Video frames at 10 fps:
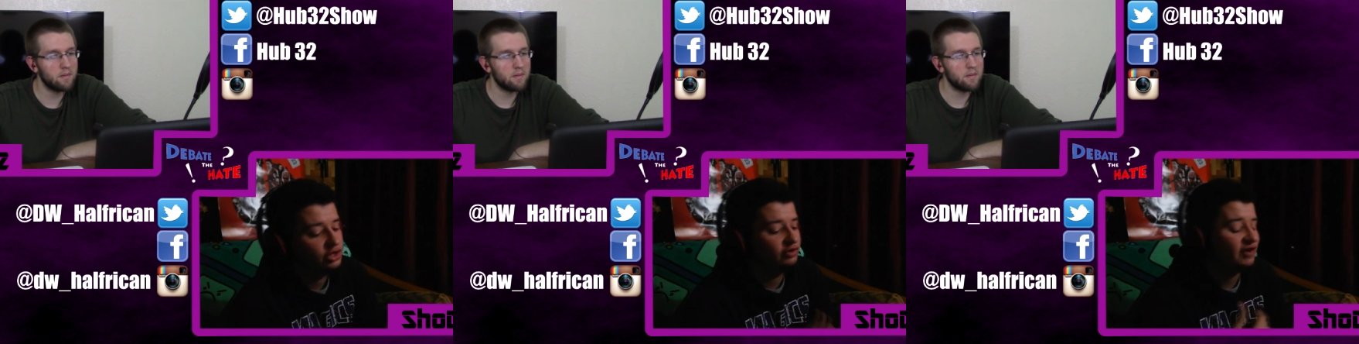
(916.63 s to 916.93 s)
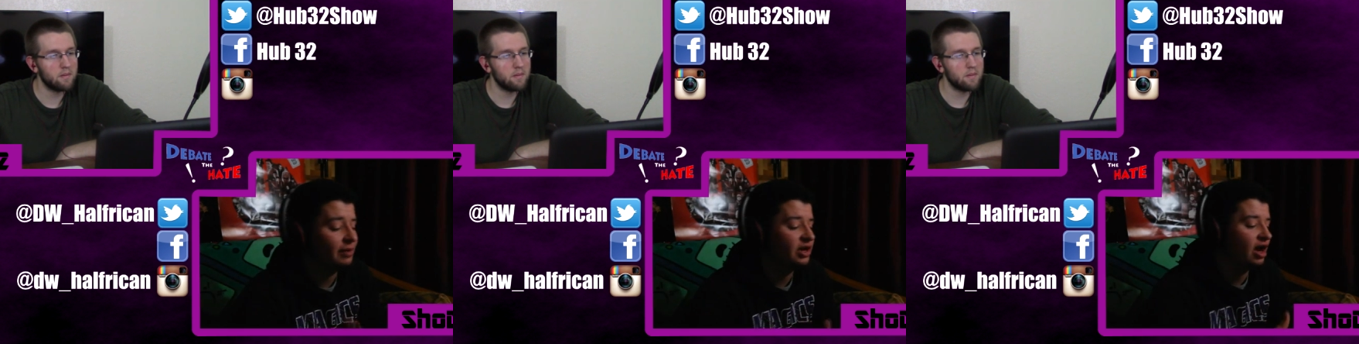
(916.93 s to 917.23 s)
Speaker 1: You
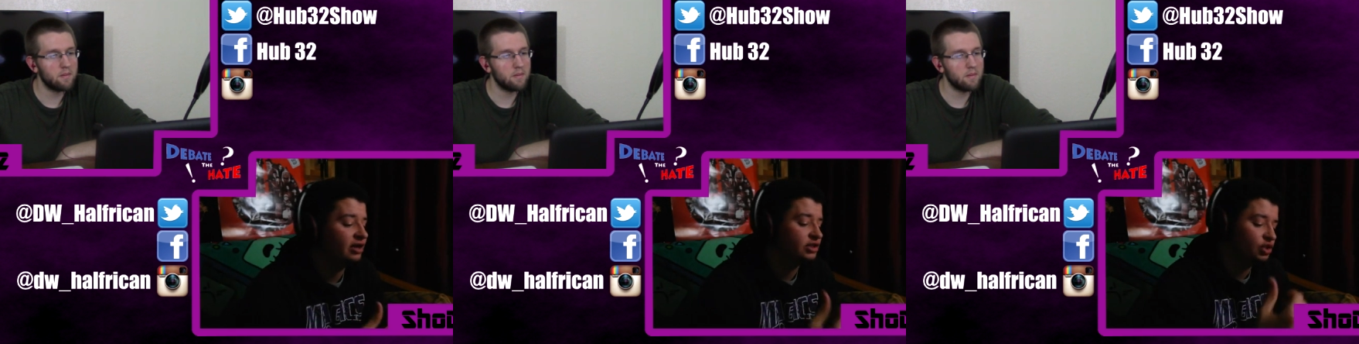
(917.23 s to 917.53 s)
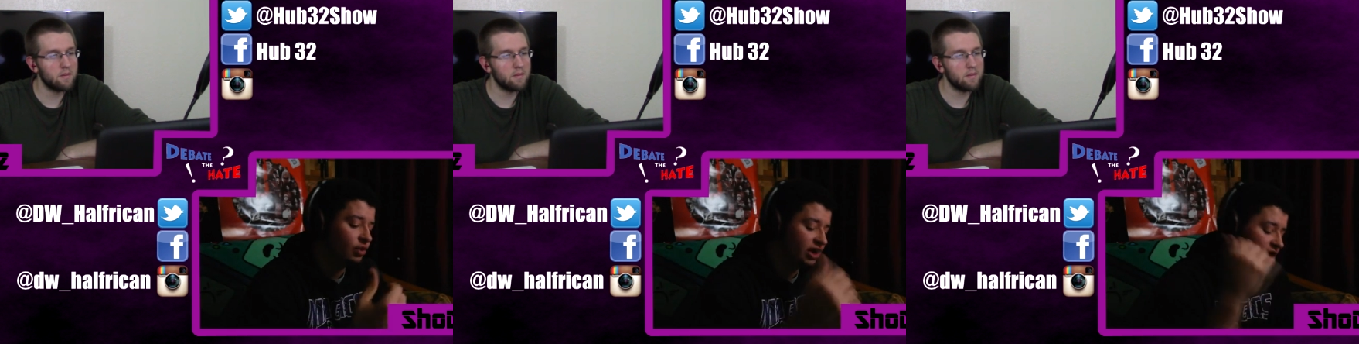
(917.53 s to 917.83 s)
can find me on
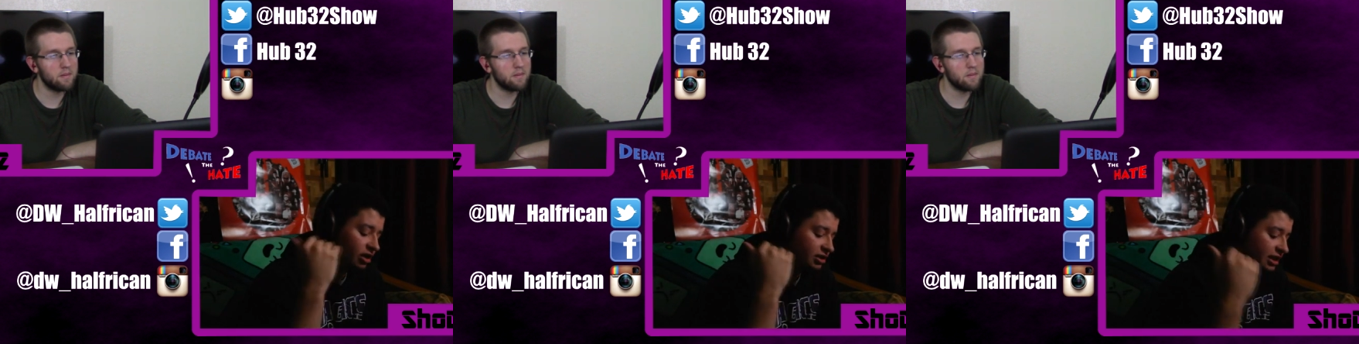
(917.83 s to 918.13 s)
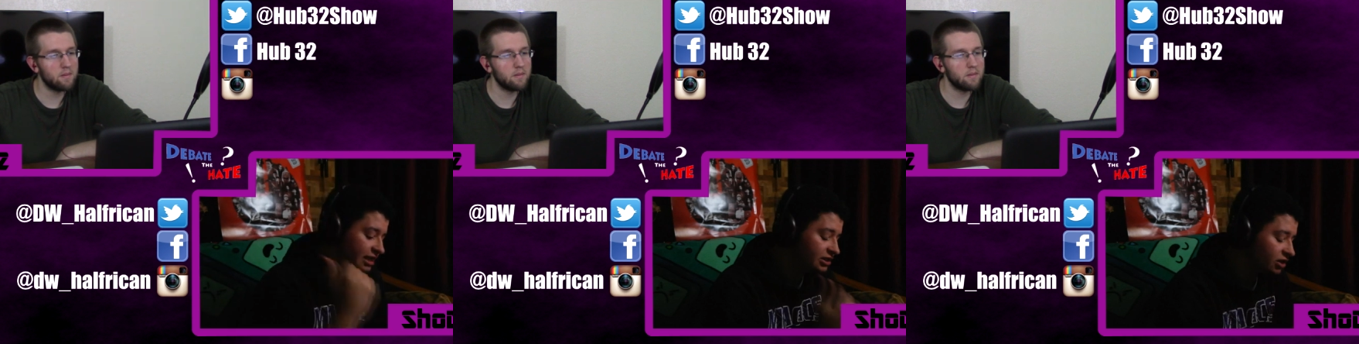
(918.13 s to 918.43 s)
Twitter,
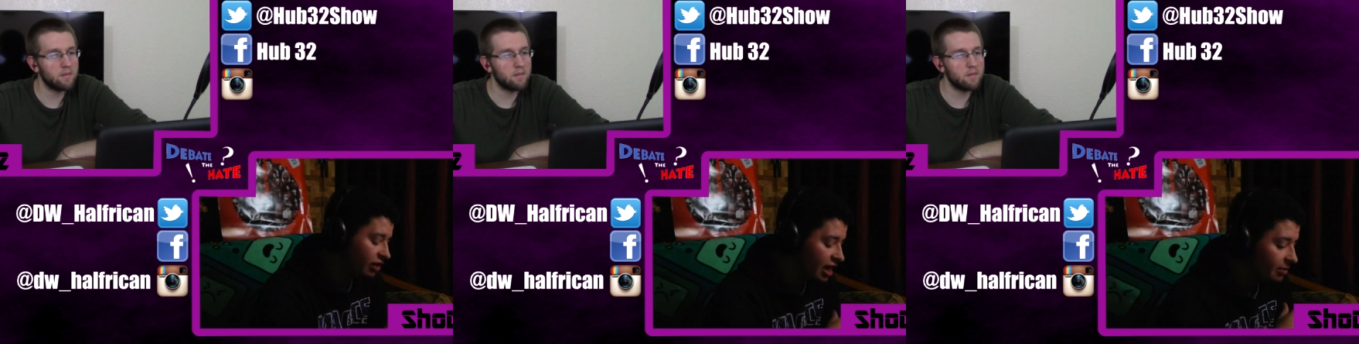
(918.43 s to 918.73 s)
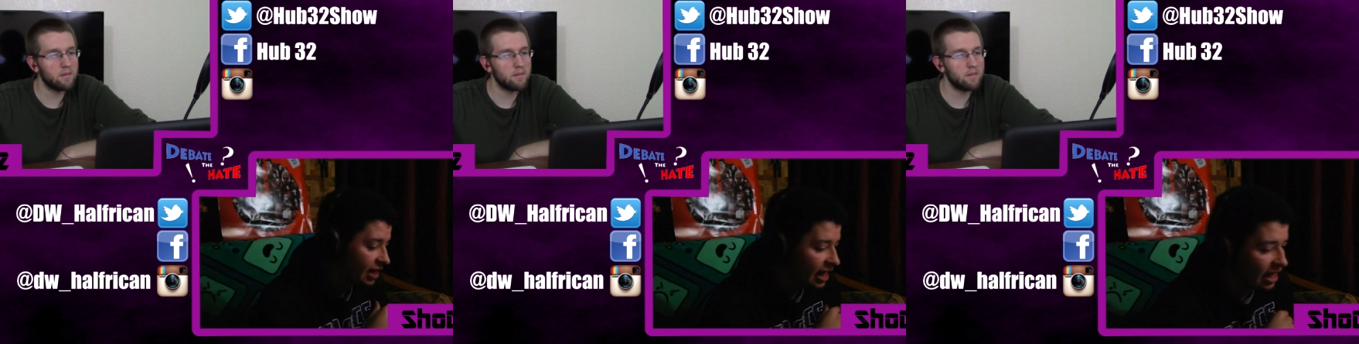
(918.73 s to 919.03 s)

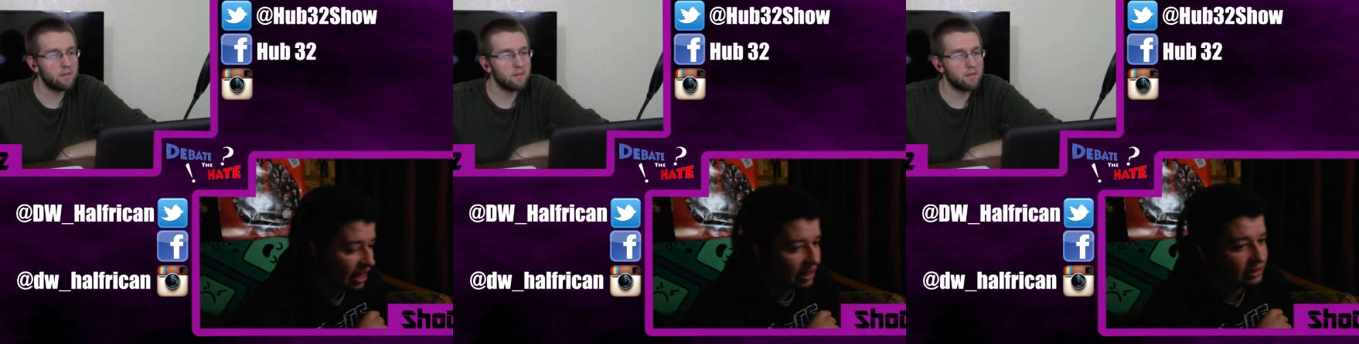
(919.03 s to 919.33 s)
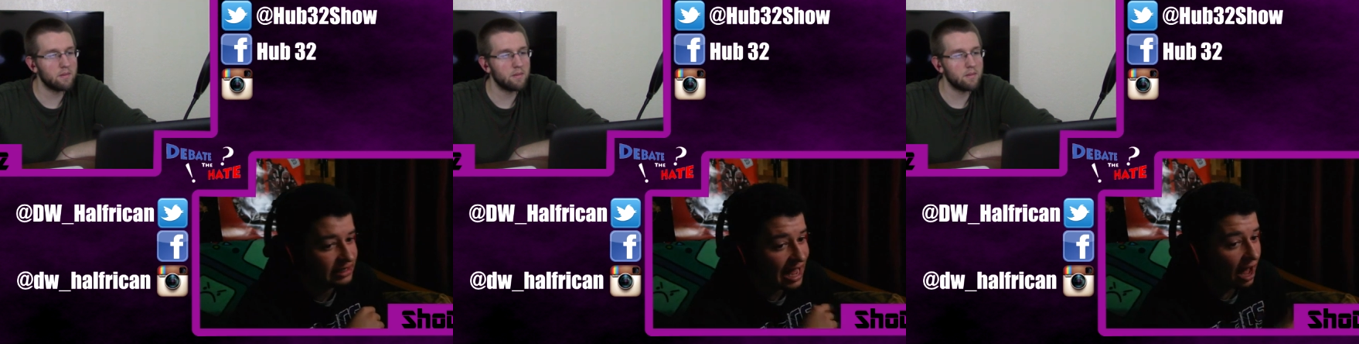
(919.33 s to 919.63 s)
Instagram,
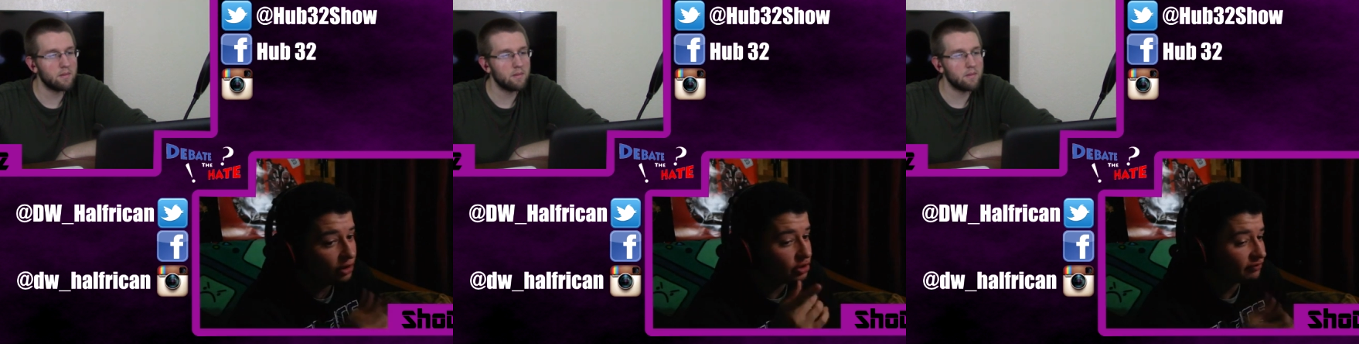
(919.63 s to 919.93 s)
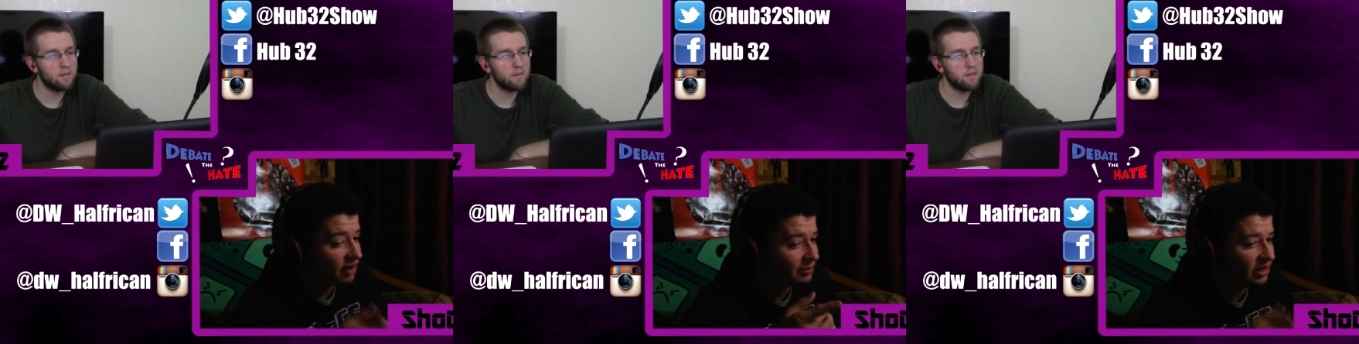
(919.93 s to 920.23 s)
and now you
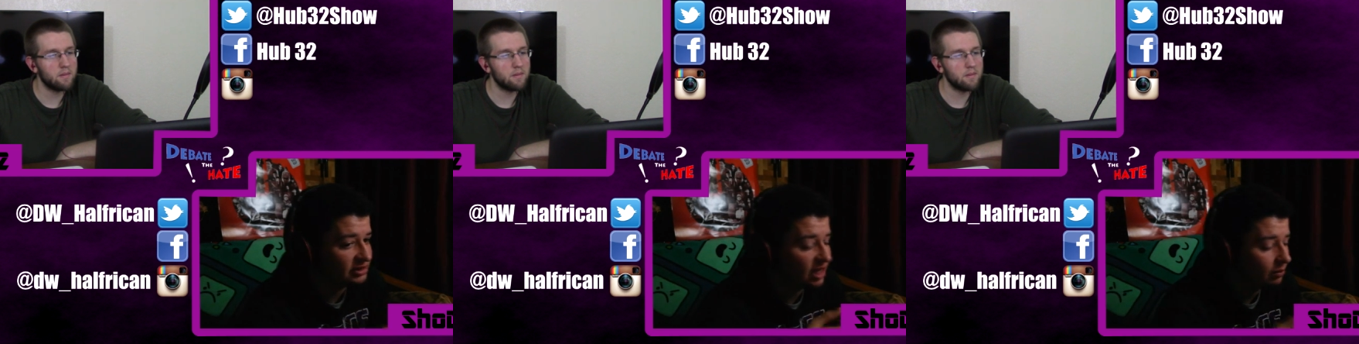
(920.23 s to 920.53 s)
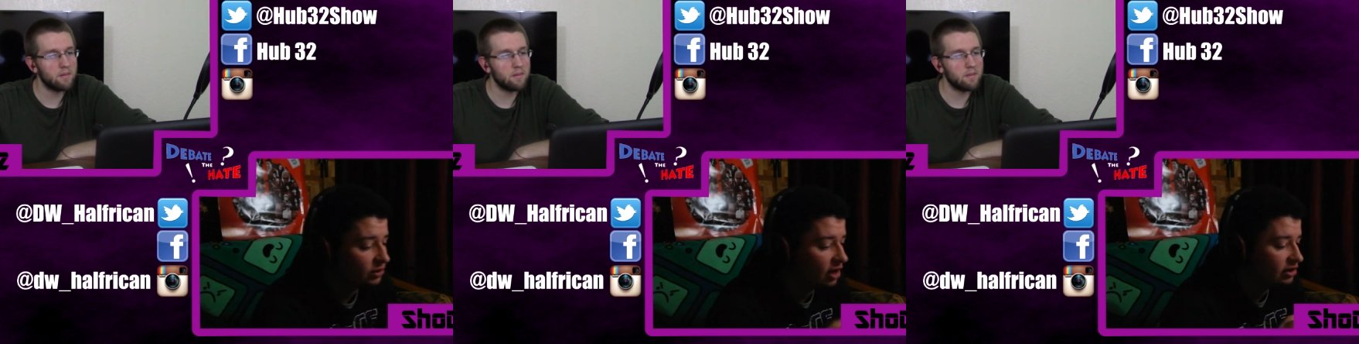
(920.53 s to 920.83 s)
can find me on
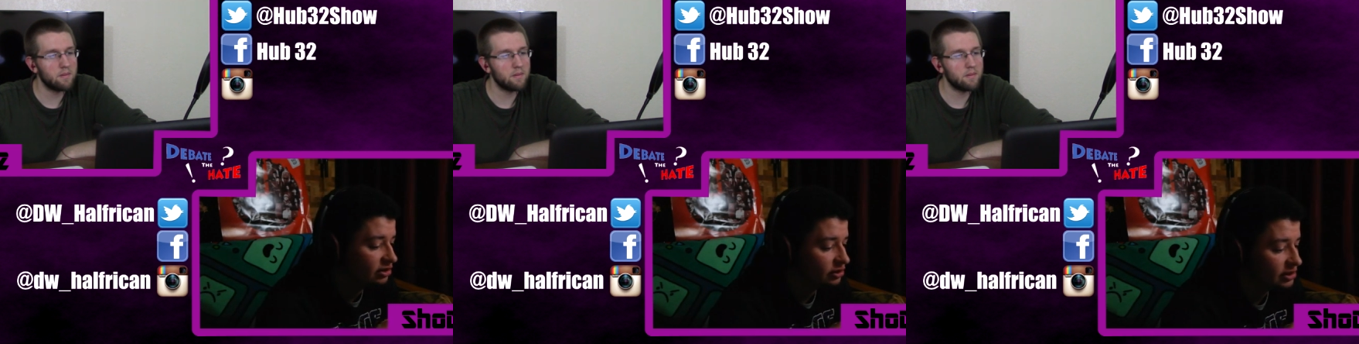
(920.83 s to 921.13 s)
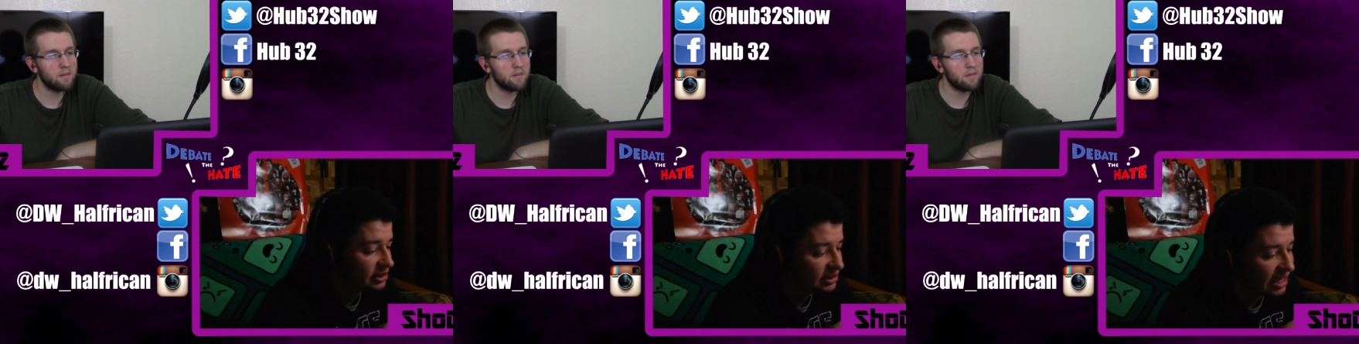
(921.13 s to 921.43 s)
Tumblr under
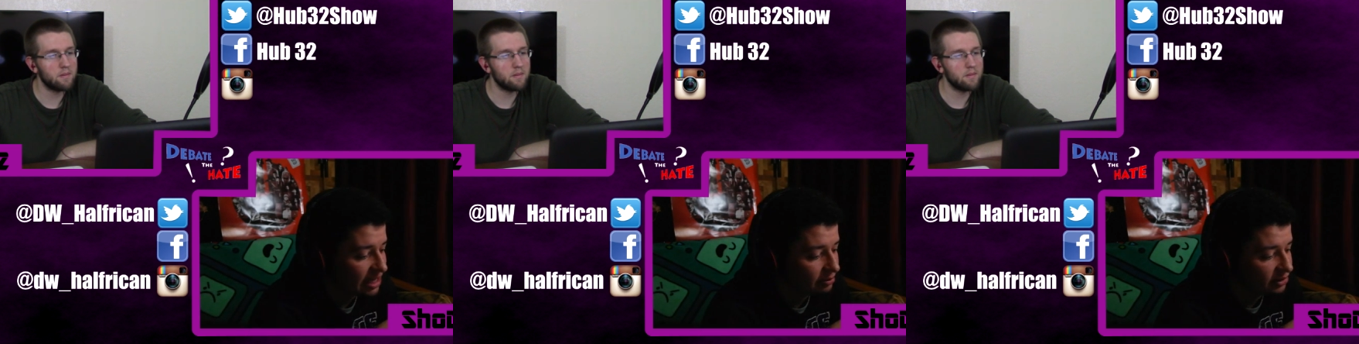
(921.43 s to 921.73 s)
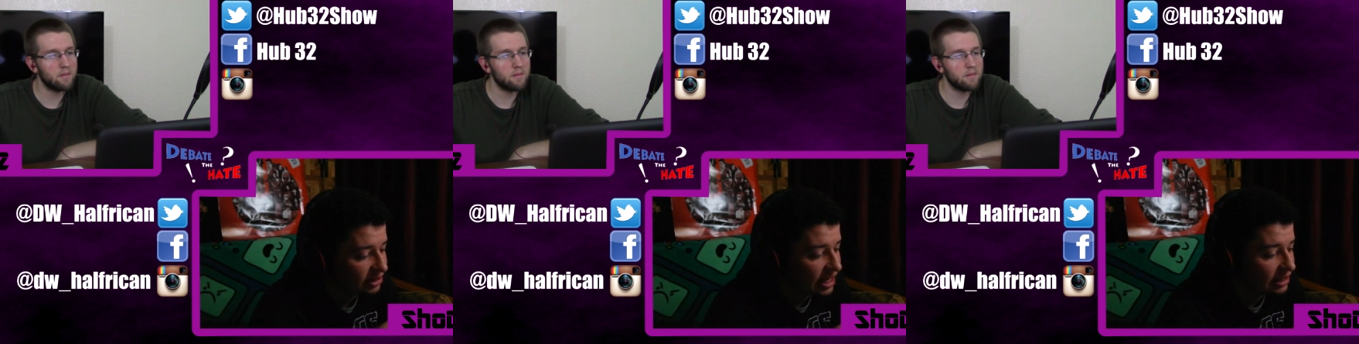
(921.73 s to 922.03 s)
those
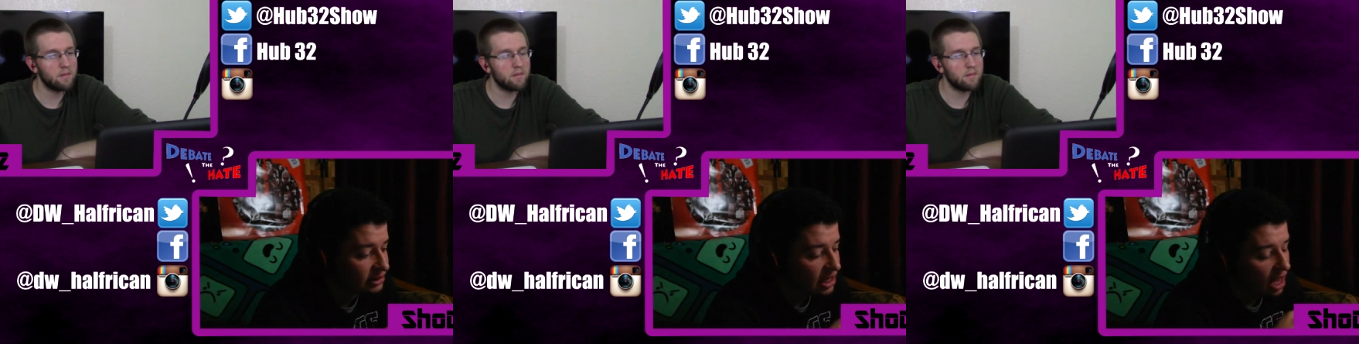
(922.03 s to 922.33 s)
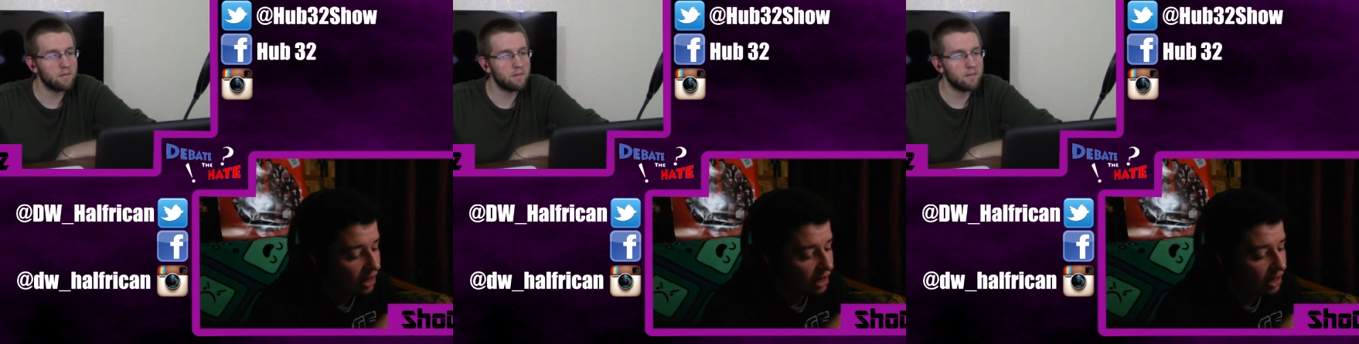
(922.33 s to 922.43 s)
same things